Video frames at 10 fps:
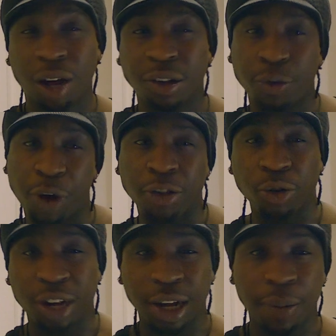because the rice
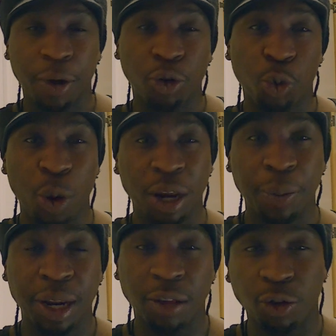will take about 20
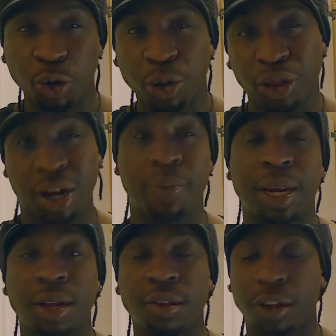minutes to 30
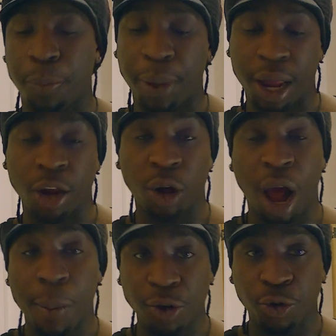minutes depending on
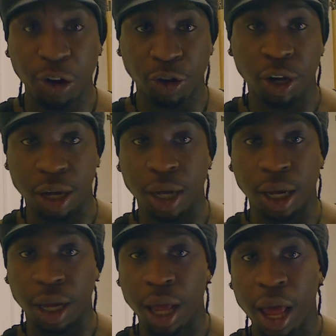how much rice you're
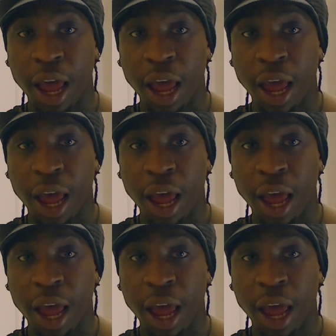cooking.